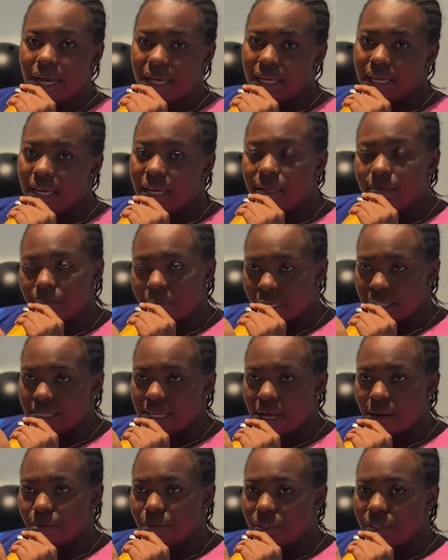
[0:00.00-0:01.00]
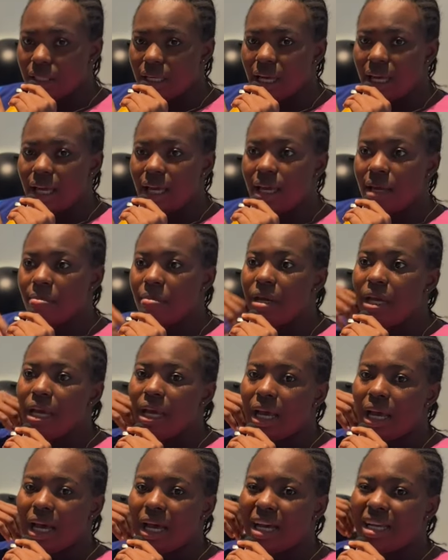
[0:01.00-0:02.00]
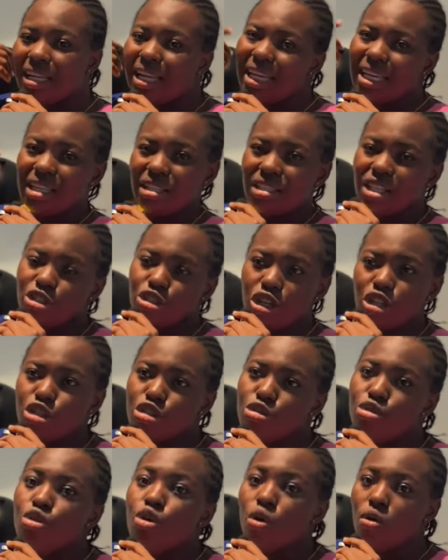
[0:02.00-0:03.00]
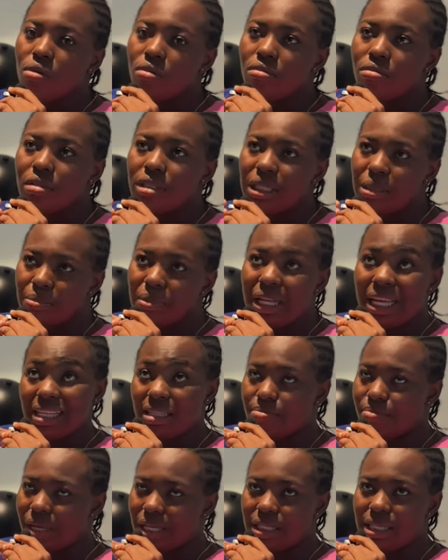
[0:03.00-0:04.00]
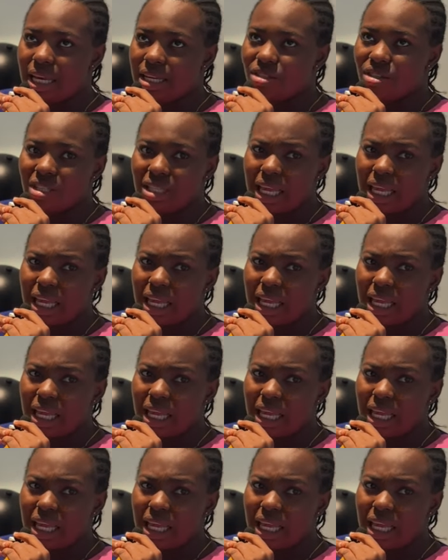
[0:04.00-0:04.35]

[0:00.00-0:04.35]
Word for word: by getting better with them, and like they just know the place better.